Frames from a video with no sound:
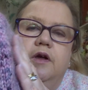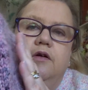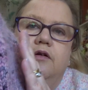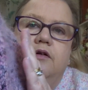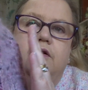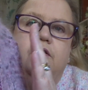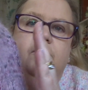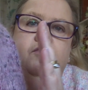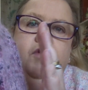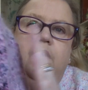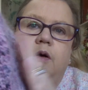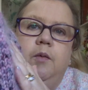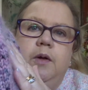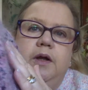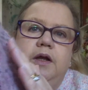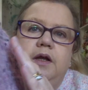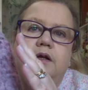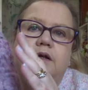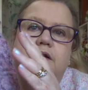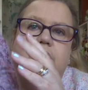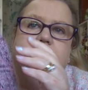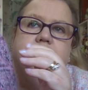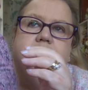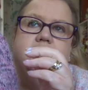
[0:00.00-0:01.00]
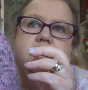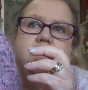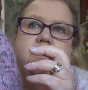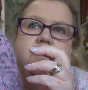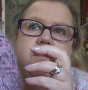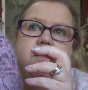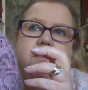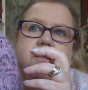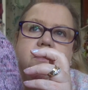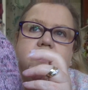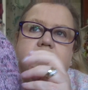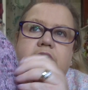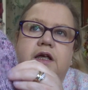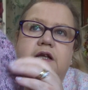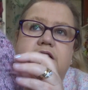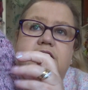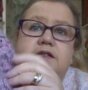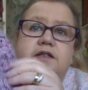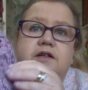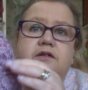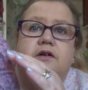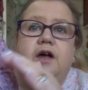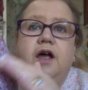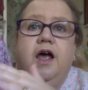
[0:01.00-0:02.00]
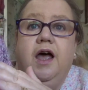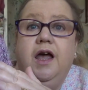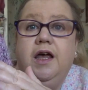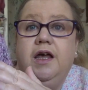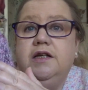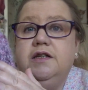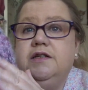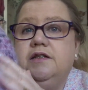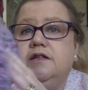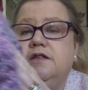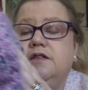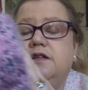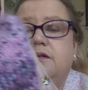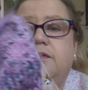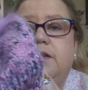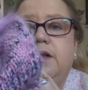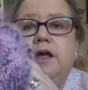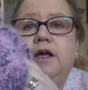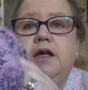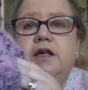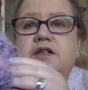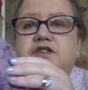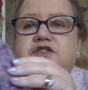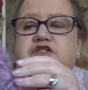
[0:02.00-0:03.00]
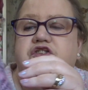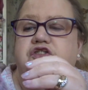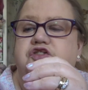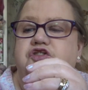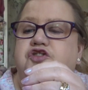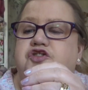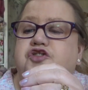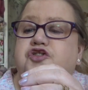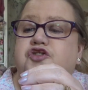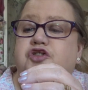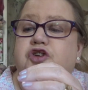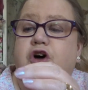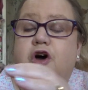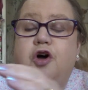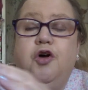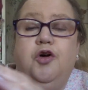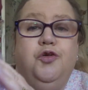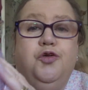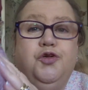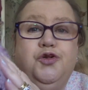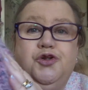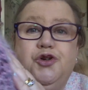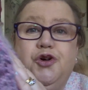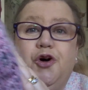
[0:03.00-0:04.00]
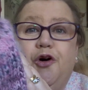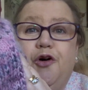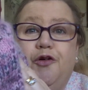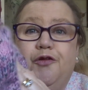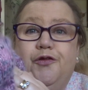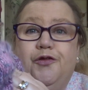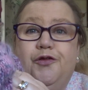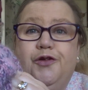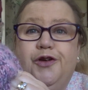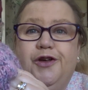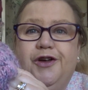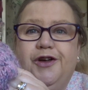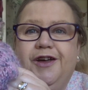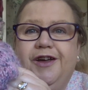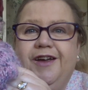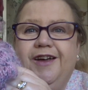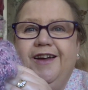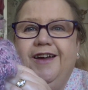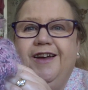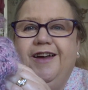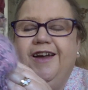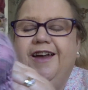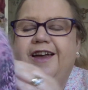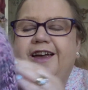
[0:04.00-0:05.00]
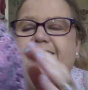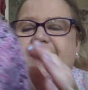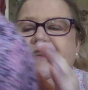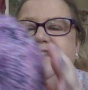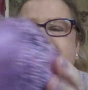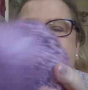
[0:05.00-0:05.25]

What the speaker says: Rowan Kid Silk Haze. So it is so soft. It is